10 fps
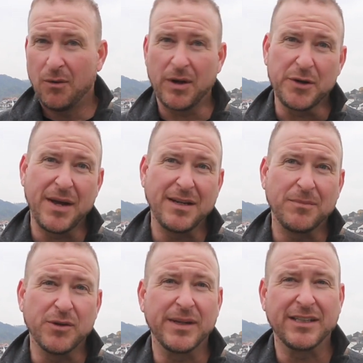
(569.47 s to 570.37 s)
What you end
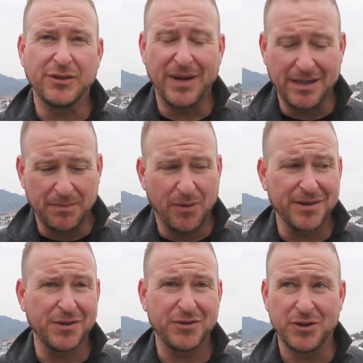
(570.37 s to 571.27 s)
up doing is you end up
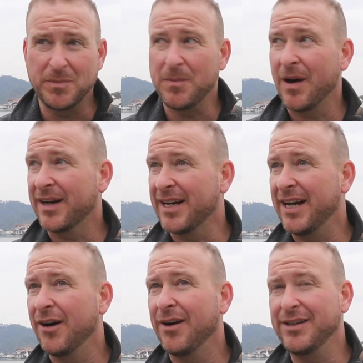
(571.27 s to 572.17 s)
going to the supermarket
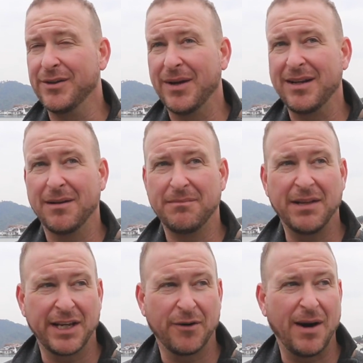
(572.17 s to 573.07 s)
here and you end up
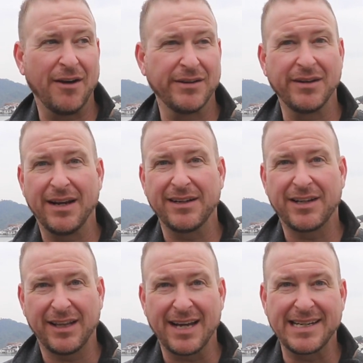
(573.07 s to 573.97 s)
milling around
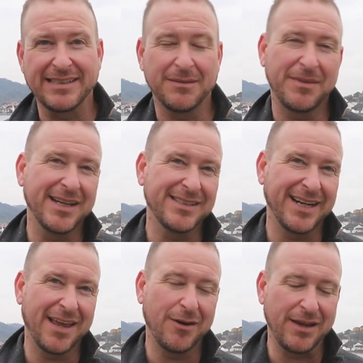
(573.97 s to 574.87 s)
and collecting some things
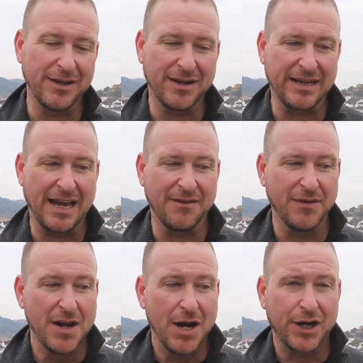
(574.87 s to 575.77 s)
together that you can kind
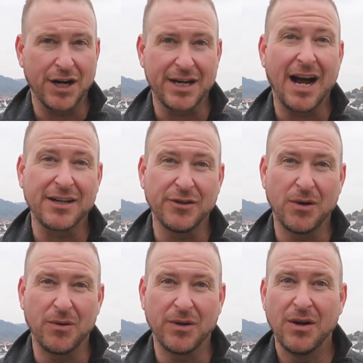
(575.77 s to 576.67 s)
of concoct
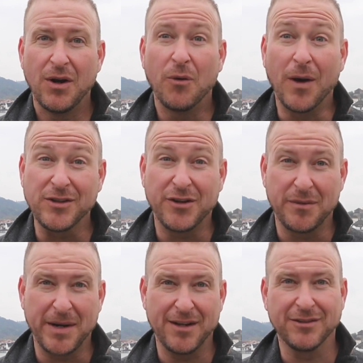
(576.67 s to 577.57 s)
your own
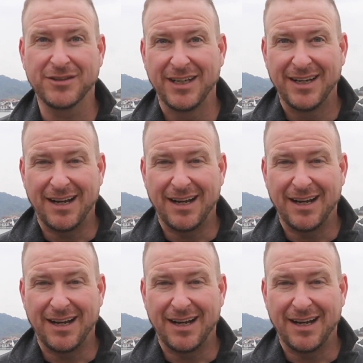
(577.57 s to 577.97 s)
Western meals